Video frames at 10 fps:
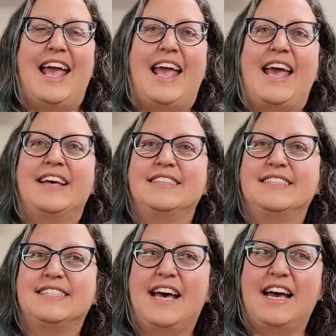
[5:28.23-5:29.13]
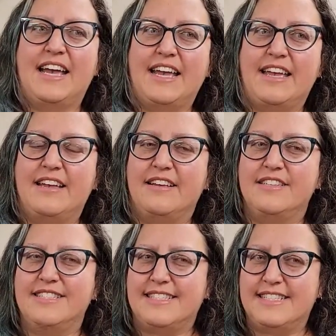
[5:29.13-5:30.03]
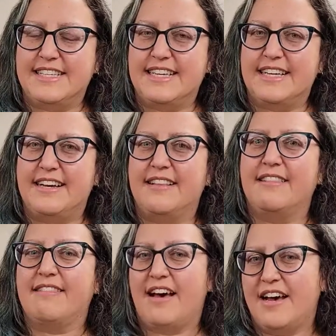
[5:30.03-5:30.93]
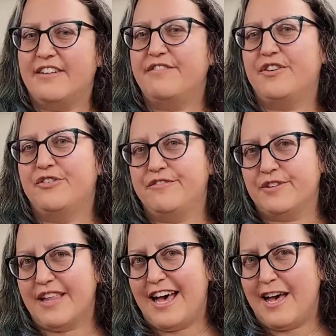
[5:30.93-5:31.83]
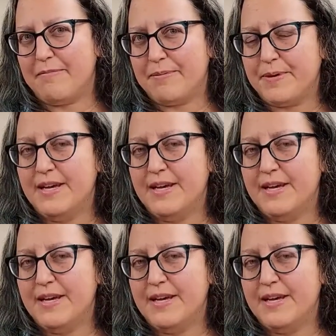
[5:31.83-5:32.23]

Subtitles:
And I see a lot of overlap